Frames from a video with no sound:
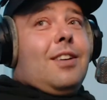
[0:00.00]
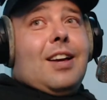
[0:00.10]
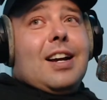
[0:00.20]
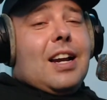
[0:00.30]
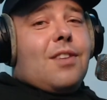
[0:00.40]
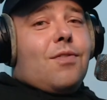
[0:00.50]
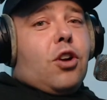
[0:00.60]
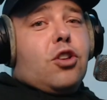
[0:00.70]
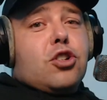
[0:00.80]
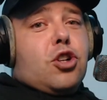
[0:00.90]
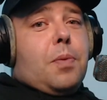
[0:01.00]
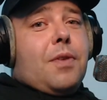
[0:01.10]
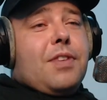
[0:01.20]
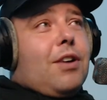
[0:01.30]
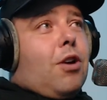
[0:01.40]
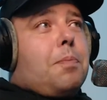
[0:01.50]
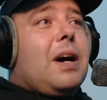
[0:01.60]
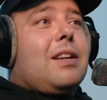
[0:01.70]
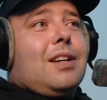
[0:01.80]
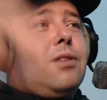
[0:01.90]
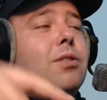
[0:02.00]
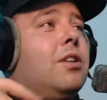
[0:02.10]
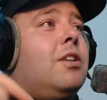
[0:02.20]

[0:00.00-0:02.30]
I can't even run to the shop over there. I'll pass out.